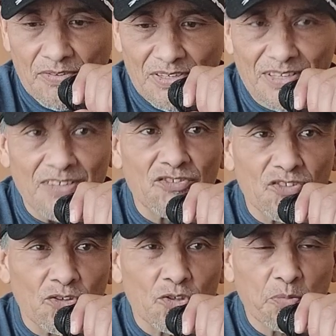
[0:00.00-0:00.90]
is
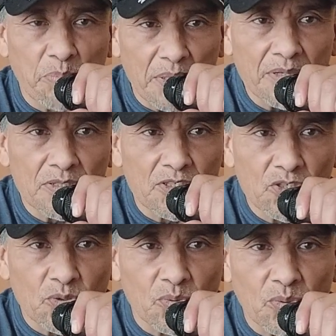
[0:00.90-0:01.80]
the
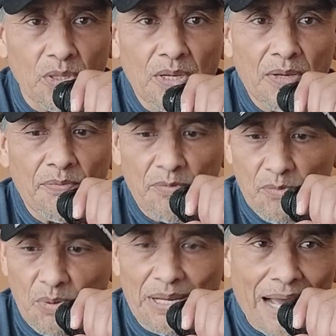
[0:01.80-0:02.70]
spiritual
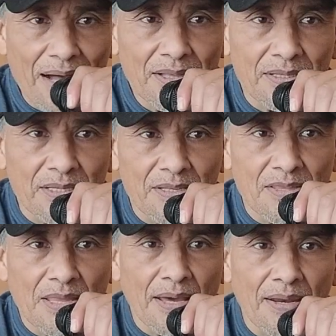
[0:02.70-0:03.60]
reality
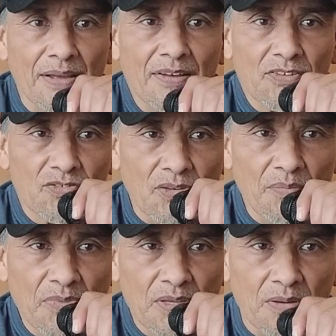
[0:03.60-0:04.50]
that
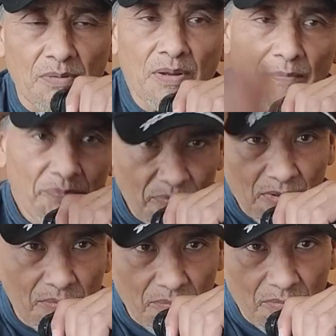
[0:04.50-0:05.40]
something
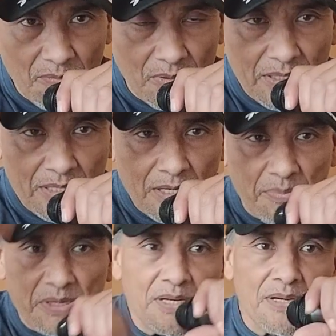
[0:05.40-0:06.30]
lit up
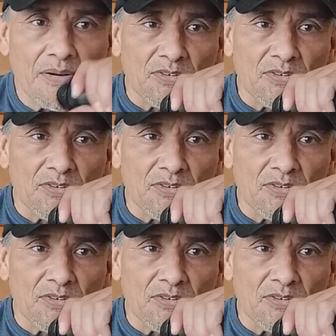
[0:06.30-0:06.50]
here